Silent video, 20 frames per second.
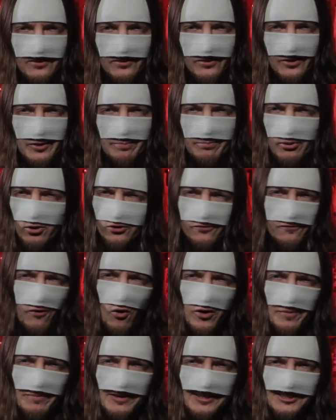The
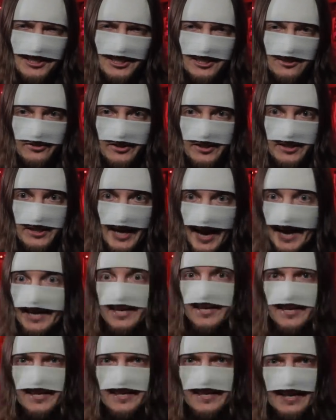performance, the
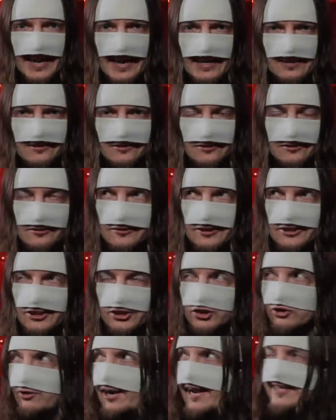editing, and
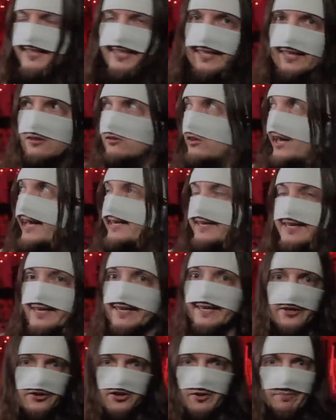distracting
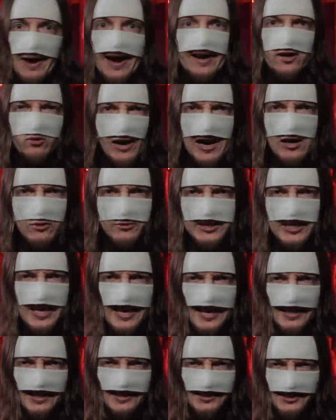lightning in the background
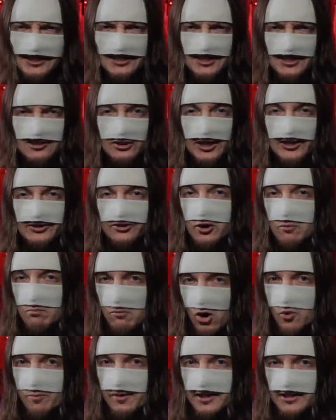doesn't let the
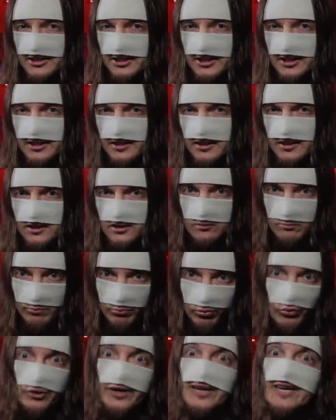moment
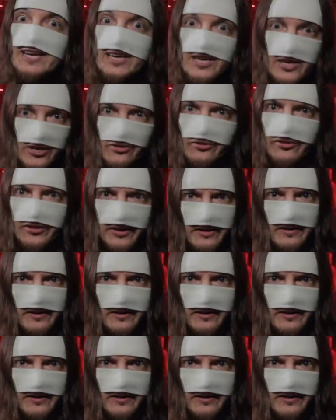breathe.